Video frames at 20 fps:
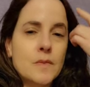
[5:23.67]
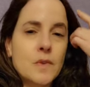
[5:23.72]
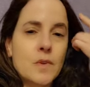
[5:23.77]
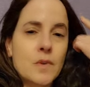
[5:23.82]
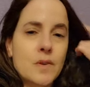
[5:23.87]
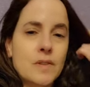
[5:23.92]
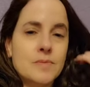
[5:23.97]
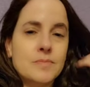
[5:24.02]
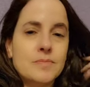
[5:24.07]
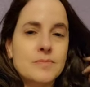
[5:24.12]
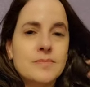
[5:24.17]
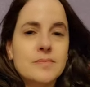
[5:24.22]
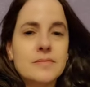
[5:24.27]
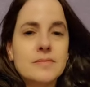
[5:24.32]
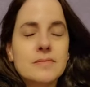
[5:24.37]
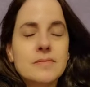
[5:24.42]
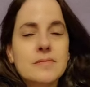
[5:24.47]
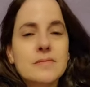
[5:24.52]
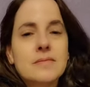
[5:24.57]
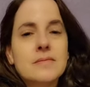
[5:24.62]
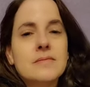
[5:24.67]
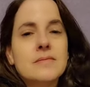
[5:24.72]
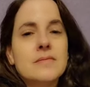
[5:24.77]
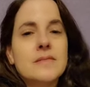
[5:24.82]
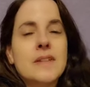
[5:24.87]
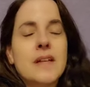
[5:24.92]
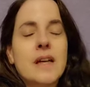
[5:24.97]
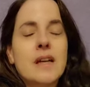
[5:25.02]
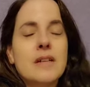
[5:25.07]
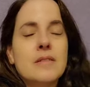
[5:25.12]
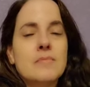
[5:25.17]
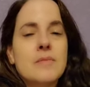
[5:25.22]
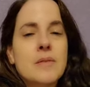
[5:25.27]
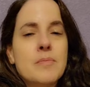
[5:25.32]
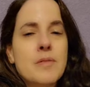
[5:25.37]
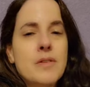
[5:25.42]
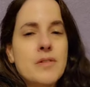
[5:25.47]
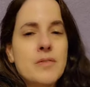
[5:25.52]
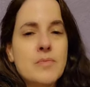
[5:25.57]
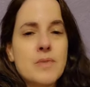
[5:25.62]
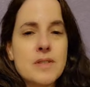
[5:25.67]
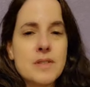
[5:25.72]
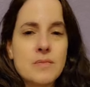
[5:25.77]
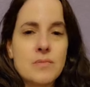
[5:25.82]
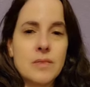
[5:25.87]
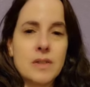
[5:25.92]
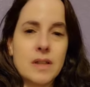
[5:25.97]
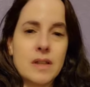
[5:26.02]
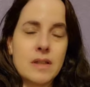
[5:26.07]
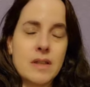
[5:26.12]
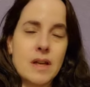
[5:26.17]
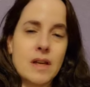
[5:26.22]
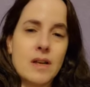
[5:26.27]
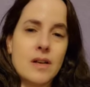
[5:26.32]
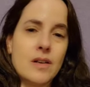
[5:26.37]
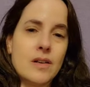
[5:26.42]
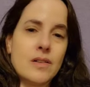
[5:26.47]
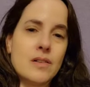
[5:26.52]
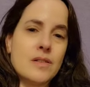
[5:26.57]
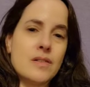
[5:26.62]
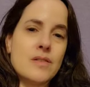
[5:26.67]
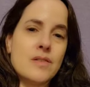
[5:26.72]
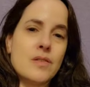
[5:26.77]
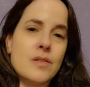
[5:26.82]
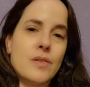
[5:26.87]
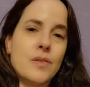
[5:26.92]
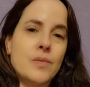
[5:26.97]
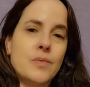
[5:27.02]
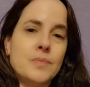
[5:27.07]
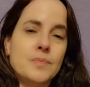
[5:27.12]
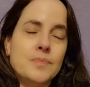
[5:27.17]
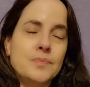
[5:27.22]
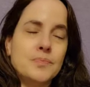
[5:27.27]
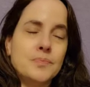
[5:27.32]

or yeah, my brother wasn't really there. And so,